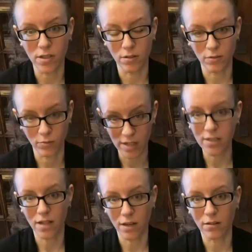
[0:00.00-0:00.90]
It'll
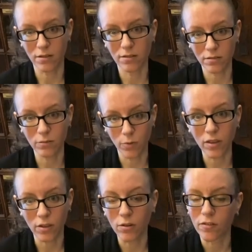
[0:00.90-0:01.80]
resonate with
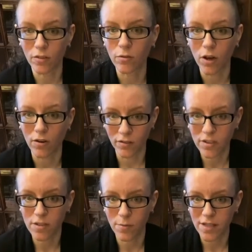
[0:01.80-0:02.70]
you if
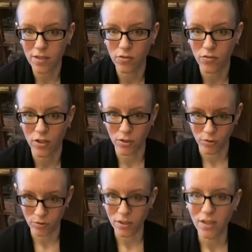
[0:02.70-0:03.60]
it's a message for
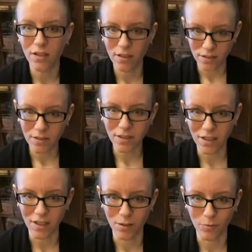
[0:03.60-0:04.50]
you.
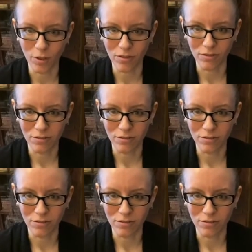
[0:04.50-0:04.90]
It will